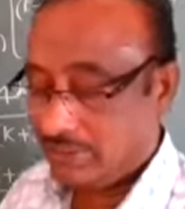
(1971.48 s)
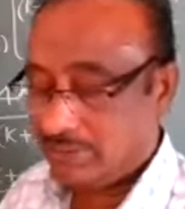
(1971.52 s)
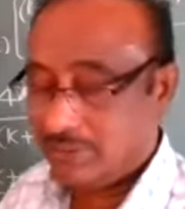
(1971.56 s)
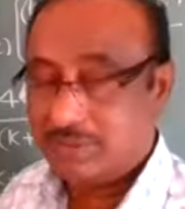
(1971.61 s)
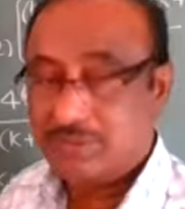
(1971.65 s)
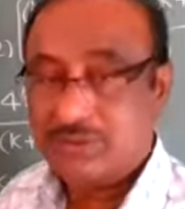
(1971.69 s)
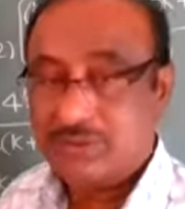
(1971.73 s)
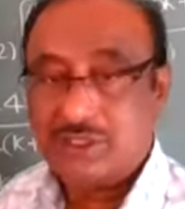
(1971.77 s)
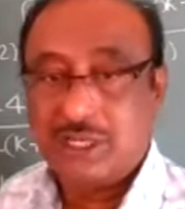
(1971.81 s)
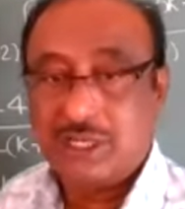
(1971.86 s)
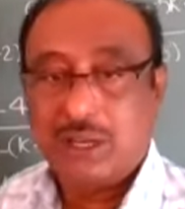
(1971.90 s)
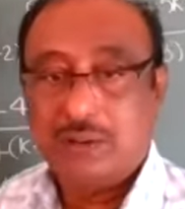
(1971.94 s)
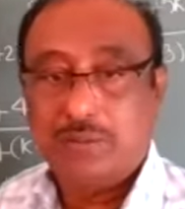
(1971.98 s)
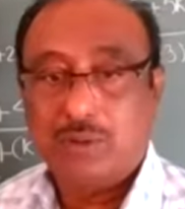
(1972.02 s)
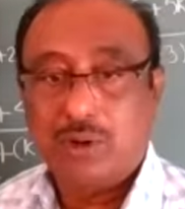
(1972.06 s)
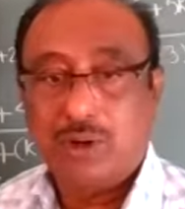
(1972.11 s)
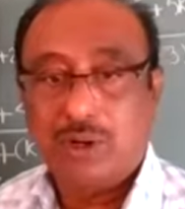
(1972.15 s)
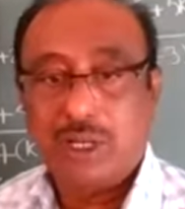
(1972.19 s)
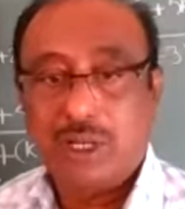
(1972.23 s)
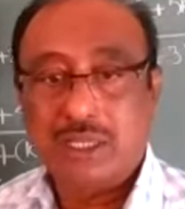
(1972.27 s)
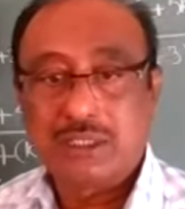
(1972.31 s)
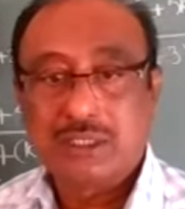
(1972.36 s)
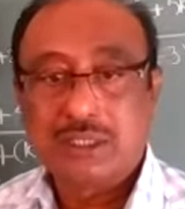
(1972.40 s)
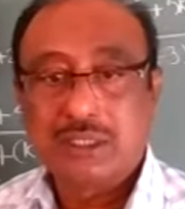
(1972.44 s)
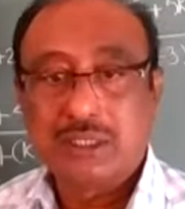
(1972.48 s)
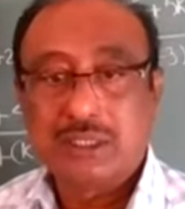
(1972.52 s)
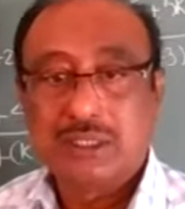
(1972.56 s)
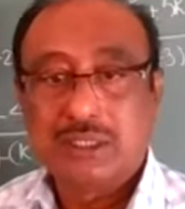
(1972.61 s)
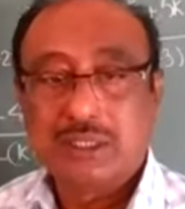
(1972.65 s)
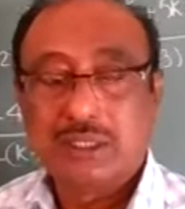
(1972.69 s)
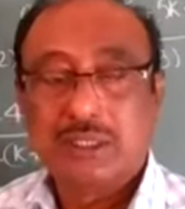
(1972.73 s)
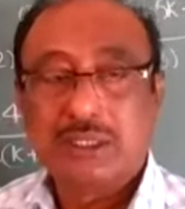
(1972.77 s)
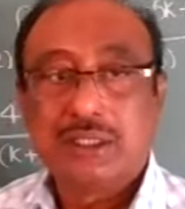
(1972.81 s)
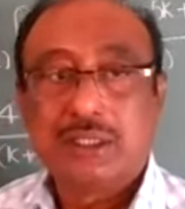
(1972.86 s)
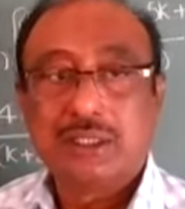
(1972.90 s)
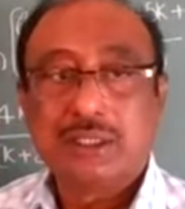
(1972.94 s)
problem same model.
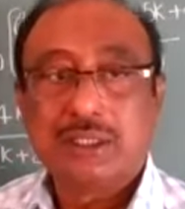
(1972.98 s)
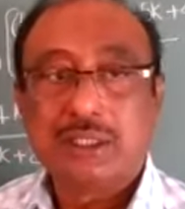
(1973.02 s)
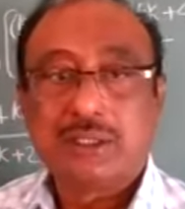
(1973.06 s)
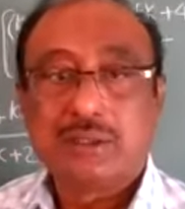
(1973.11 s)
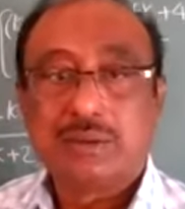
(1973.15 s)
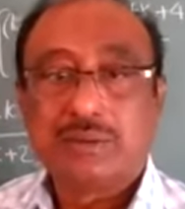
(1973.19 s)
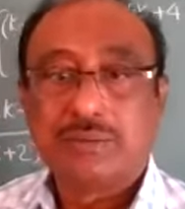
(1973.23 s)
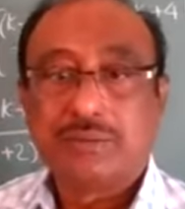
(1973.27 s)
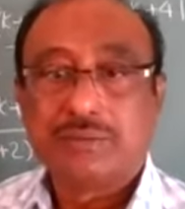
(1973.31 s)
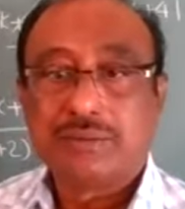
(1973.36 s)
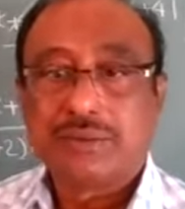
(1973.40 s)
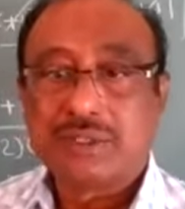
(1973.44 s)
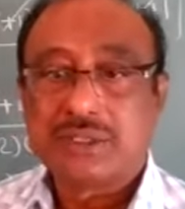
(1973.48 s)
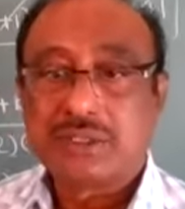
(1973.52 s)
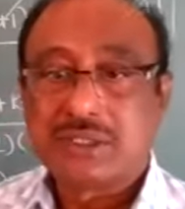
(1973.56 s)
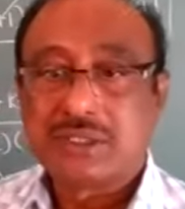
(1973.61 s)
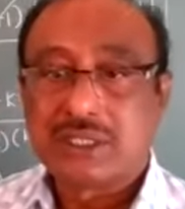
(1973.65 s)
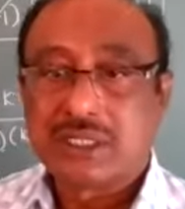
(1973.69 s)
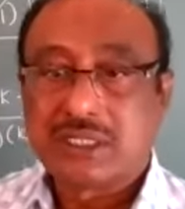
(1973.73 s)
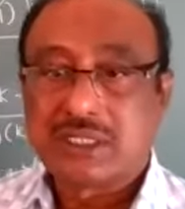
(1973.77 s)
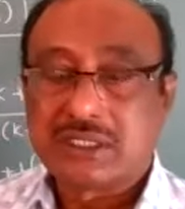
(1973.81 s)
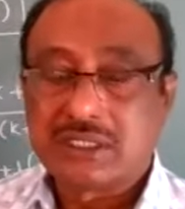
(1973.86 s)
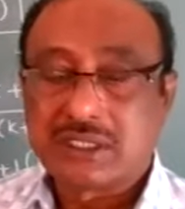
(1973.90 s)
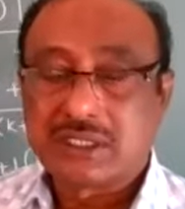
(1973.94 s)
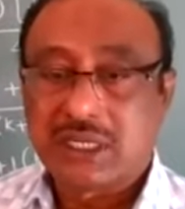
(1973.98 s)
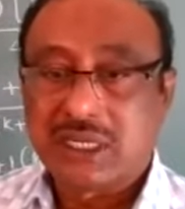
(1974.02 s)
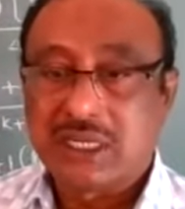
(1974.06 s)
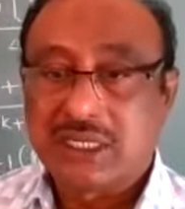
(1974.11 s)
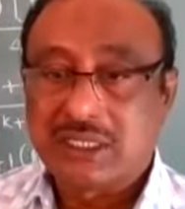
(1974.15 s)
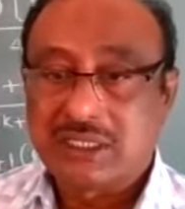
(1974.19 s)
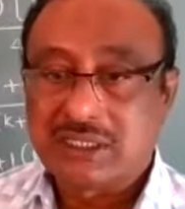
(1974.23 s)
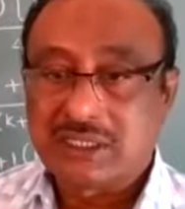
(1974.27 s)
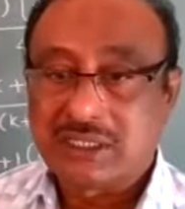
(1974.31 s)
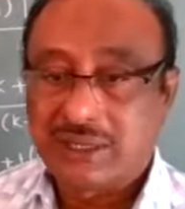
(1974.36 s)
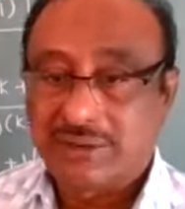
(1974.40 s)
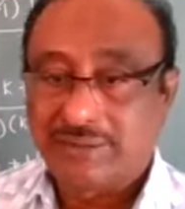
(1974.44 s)

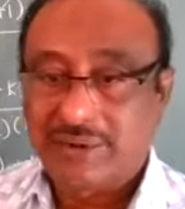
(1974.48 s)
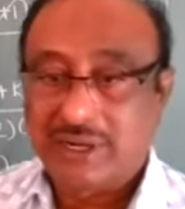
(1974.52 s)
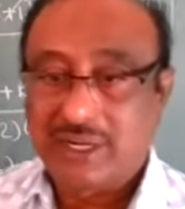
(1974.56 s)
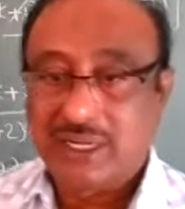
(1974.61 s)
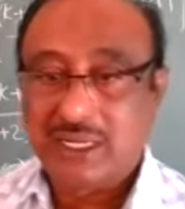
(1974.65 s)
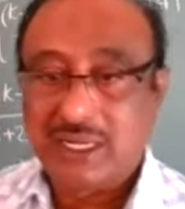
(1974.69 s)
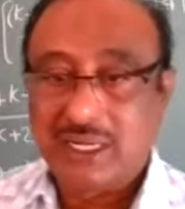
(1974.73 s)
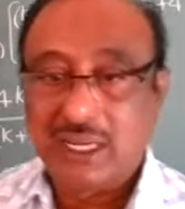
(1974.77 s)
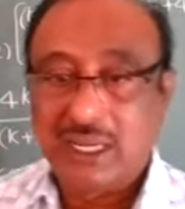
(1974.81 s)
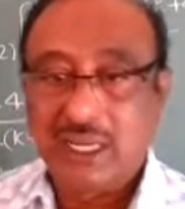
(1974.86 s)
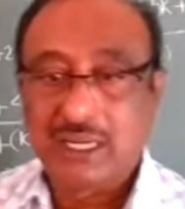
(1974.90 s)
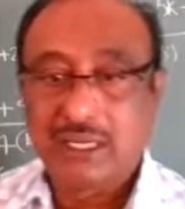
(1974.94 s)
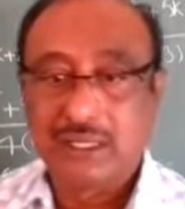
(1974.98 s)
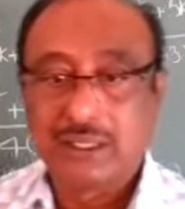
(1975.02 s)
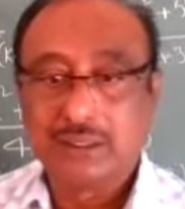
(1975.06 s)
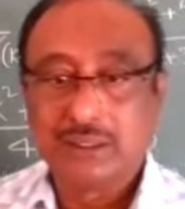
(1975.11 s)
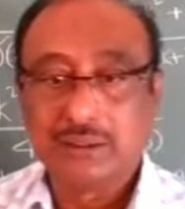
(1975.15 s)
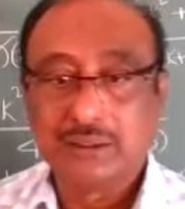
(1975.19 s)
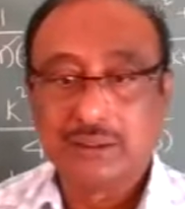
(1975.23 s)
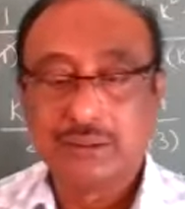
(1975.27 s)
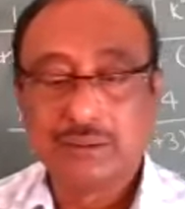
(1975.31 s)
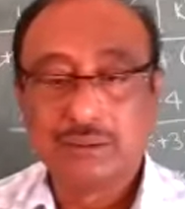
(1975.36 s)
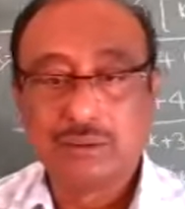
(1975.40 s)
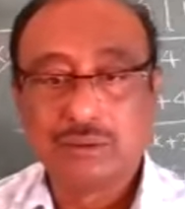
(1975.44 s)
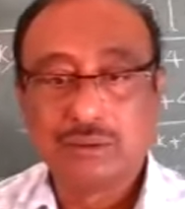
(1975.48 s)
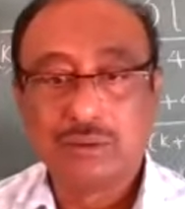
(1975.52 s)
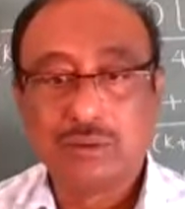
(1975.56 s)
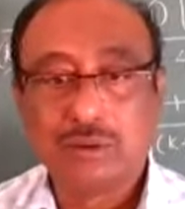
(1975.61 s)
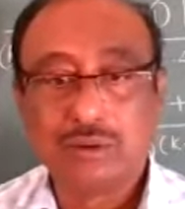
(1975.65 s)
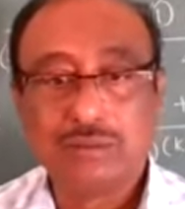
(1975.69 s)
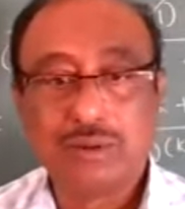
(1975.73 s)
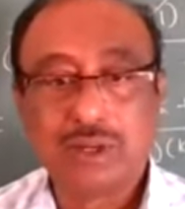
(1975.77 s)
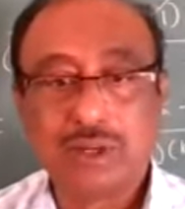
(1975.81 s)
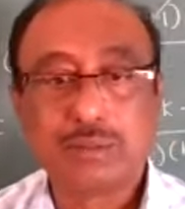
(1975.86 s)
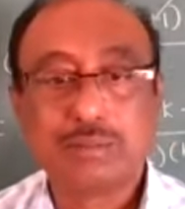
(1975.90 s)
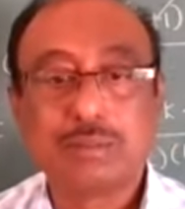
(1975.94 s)
16, 17
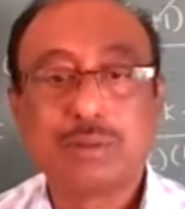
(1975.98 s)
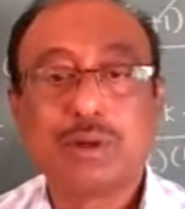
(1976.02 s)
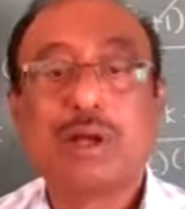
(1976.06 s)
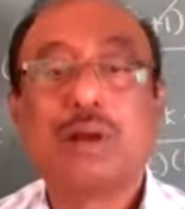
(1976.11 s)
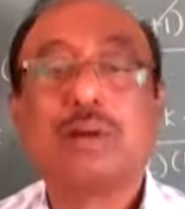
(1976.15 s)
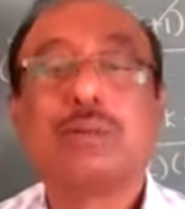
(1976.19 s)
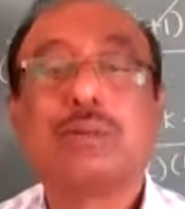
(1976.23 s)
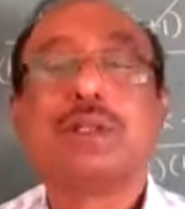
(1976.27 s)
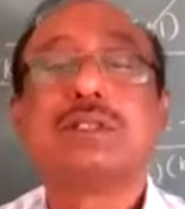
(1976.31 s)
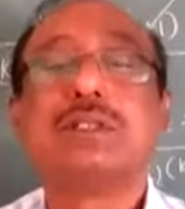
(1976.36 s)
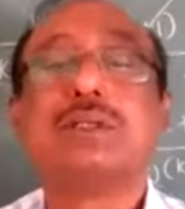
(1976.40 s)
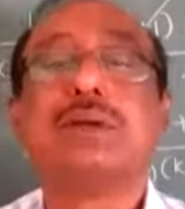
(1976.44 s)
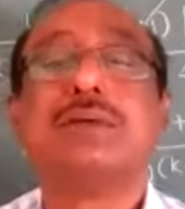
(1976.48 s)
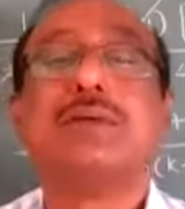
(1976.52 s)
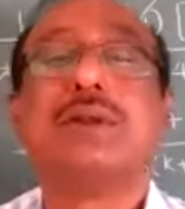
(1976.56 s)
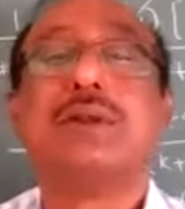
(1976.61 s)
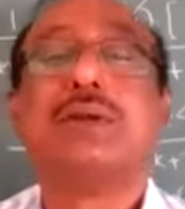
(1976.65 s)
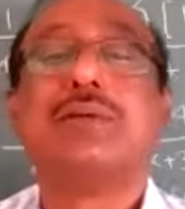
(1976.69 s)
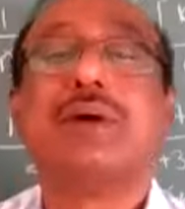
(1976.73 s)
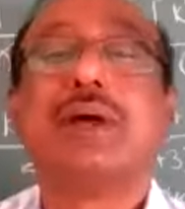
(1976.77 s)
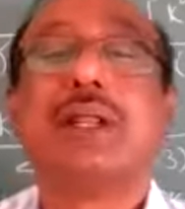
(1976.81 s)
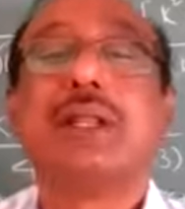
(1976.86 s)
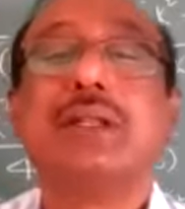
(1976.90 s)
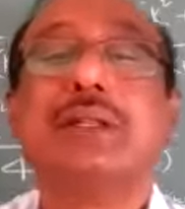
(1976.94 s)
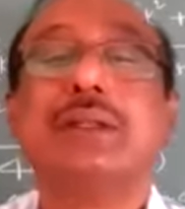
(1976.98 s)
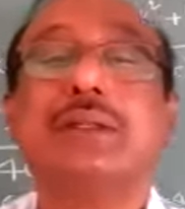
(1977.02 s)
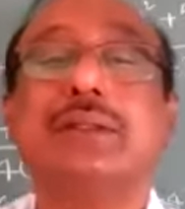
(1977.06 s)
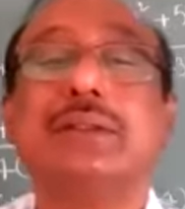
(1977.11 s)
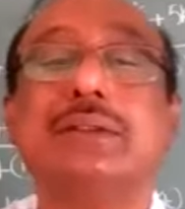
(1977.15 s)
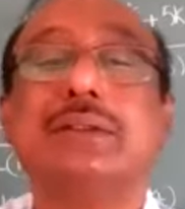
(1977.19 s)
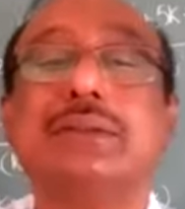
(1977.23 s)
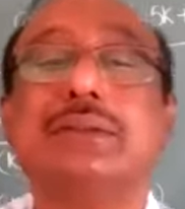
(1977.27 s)
homework problems everyone.